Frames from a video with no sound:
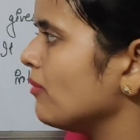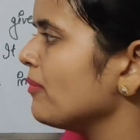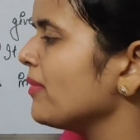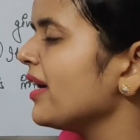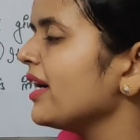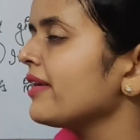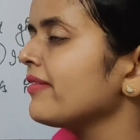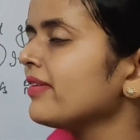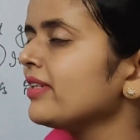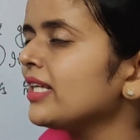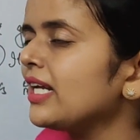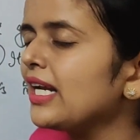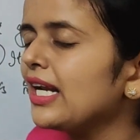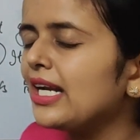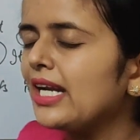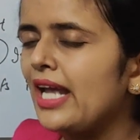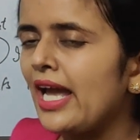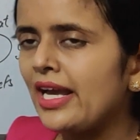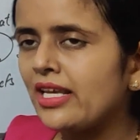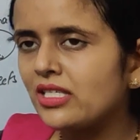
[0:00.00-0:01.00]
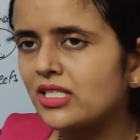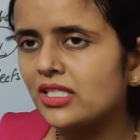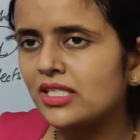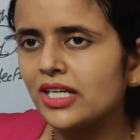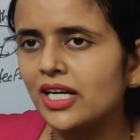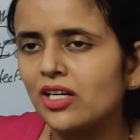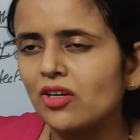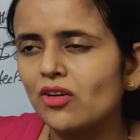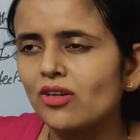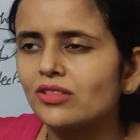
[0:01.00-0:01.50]
meet with any
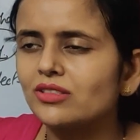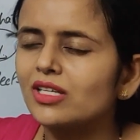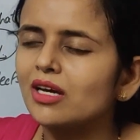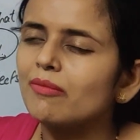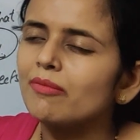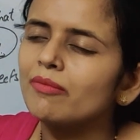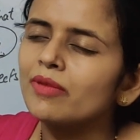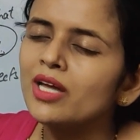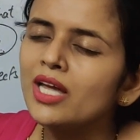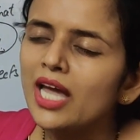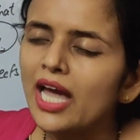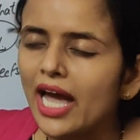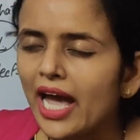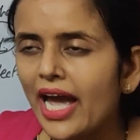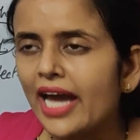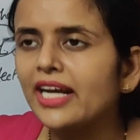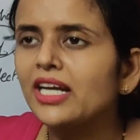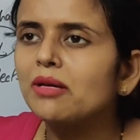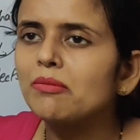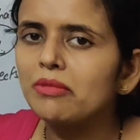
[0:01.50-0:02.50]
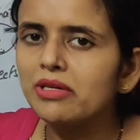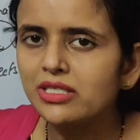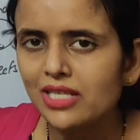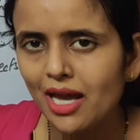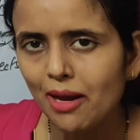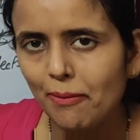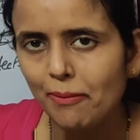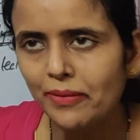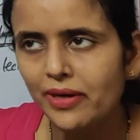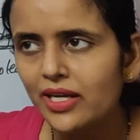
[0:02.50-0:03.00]
accident or some is
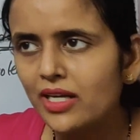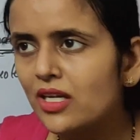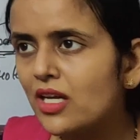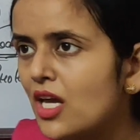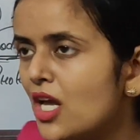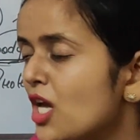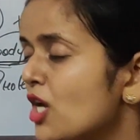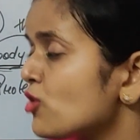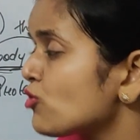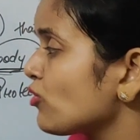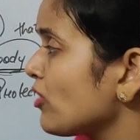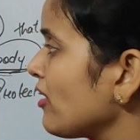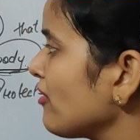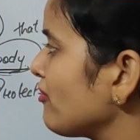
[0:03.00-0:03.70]
happening, so